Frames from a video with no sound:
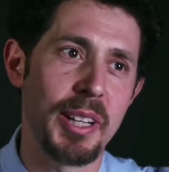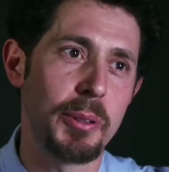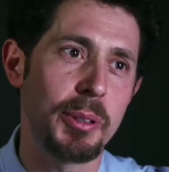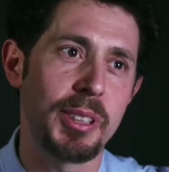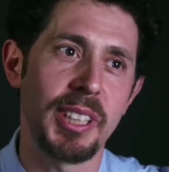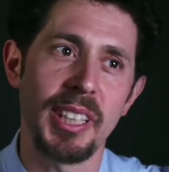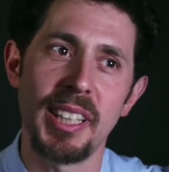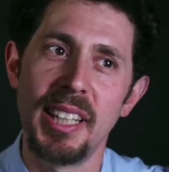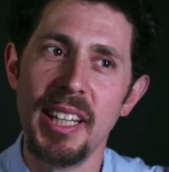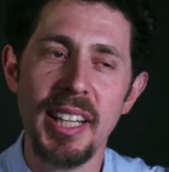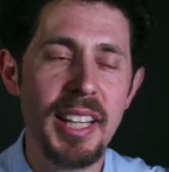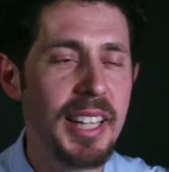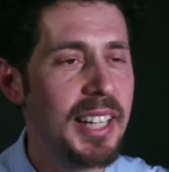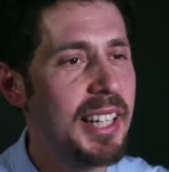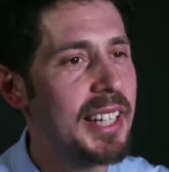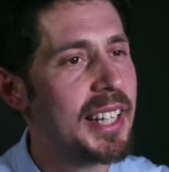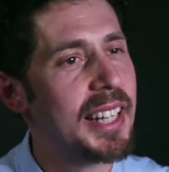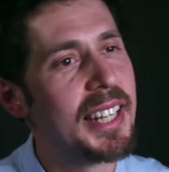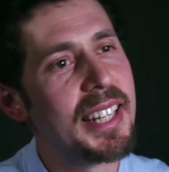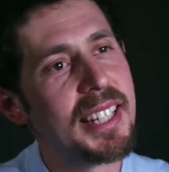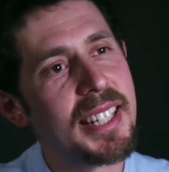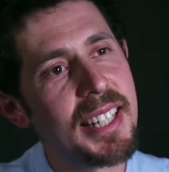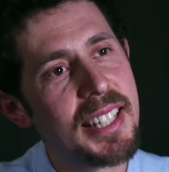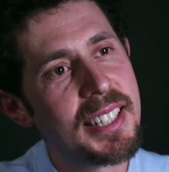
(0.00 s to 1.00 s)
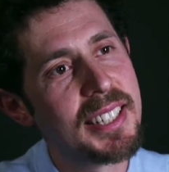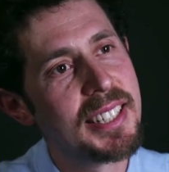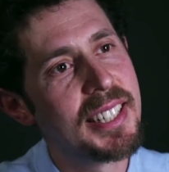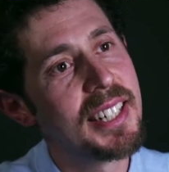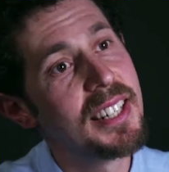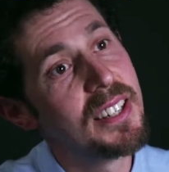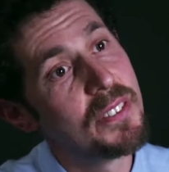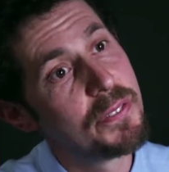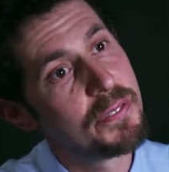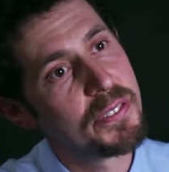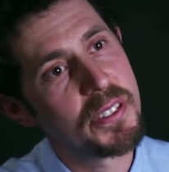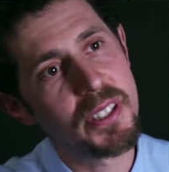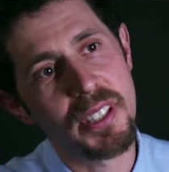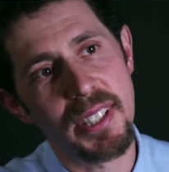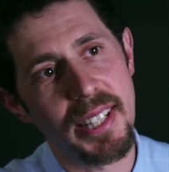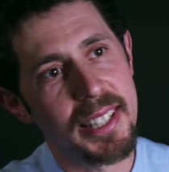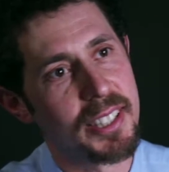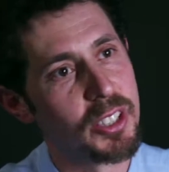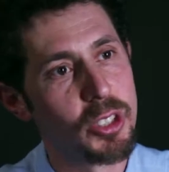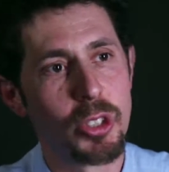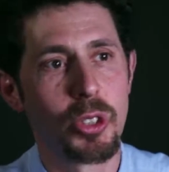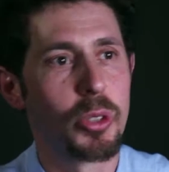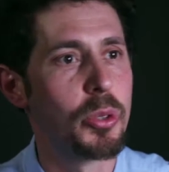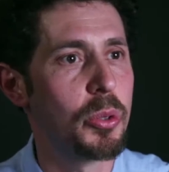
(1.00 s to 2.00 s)
It was like it didn't feel
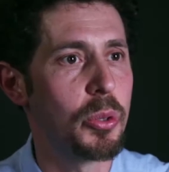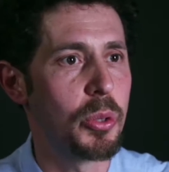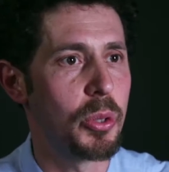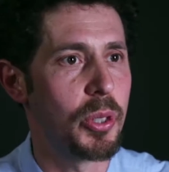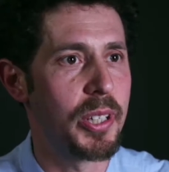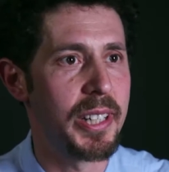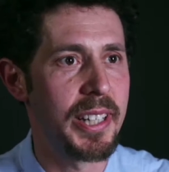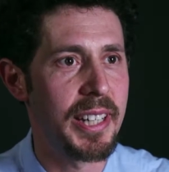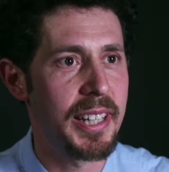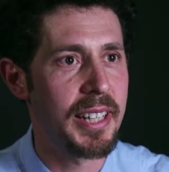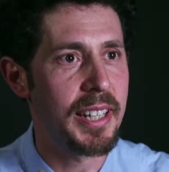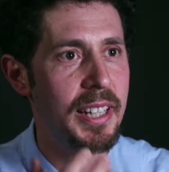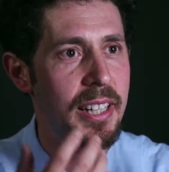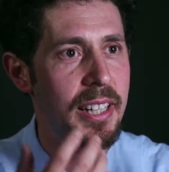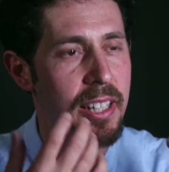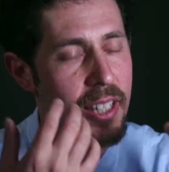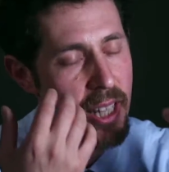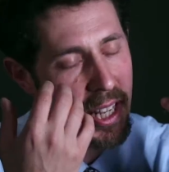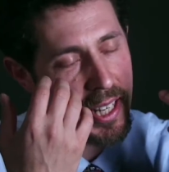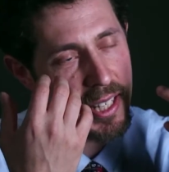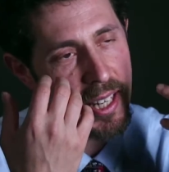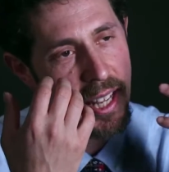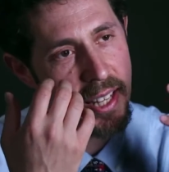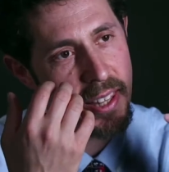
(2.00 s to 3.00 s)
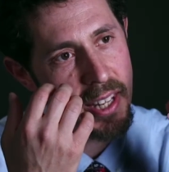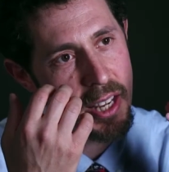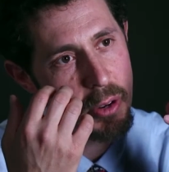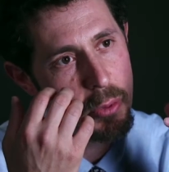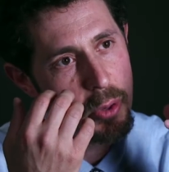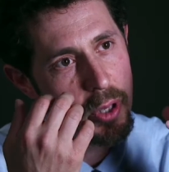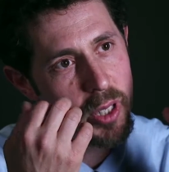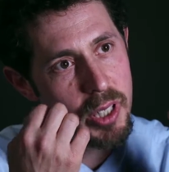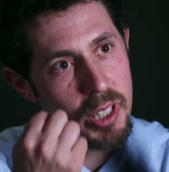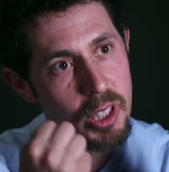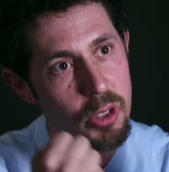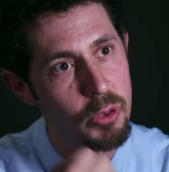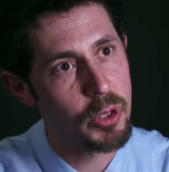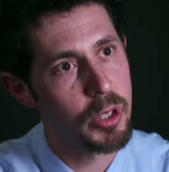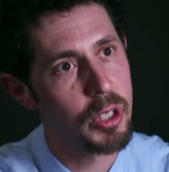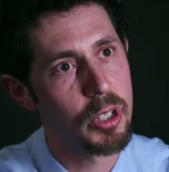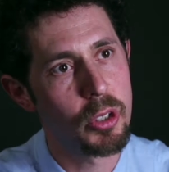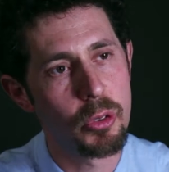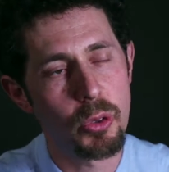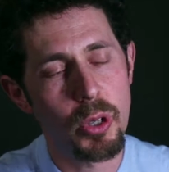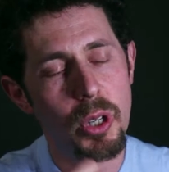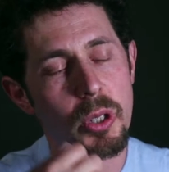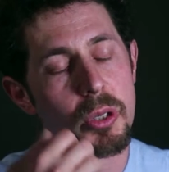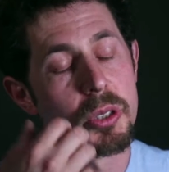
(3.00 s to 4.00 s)
like school, and they were
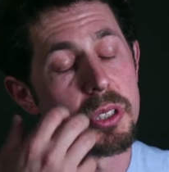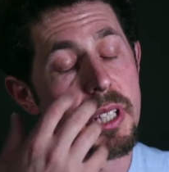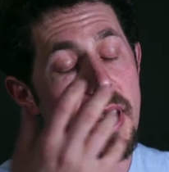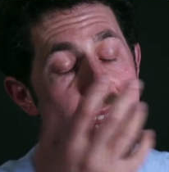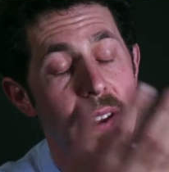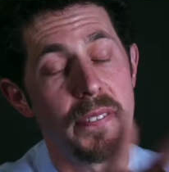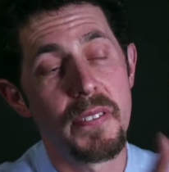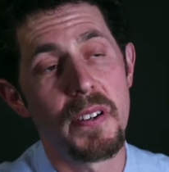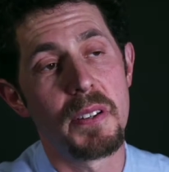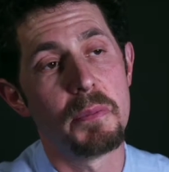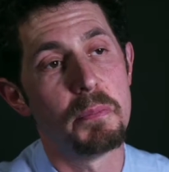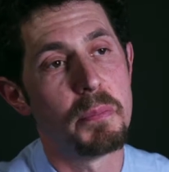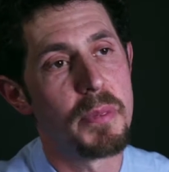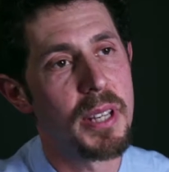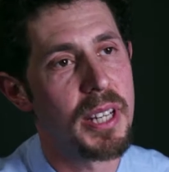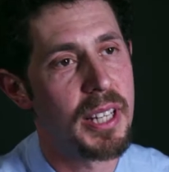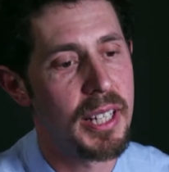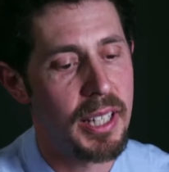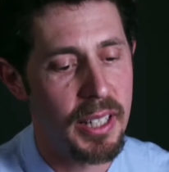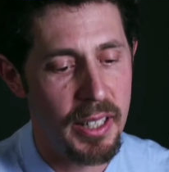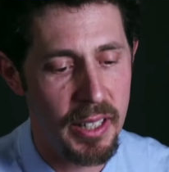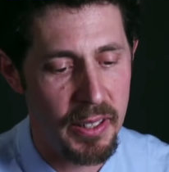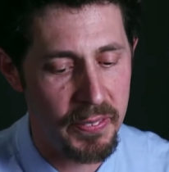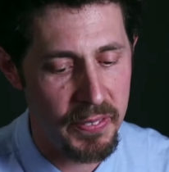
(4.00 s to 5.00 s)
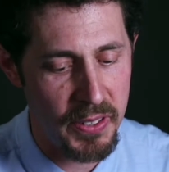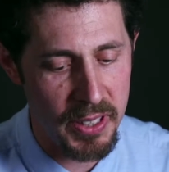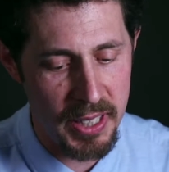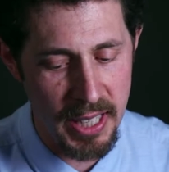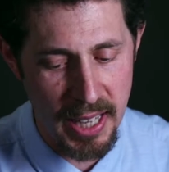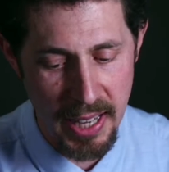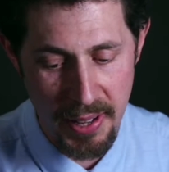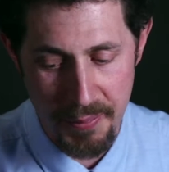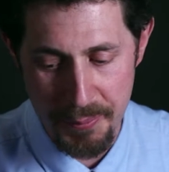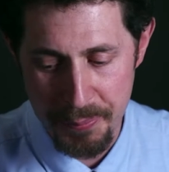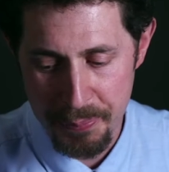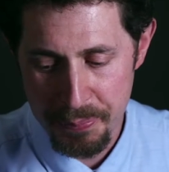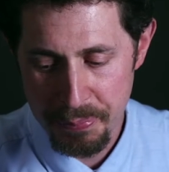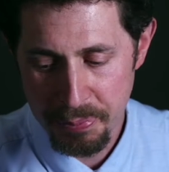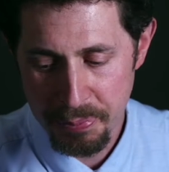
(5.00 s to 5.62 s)
engrossed every minute of the day.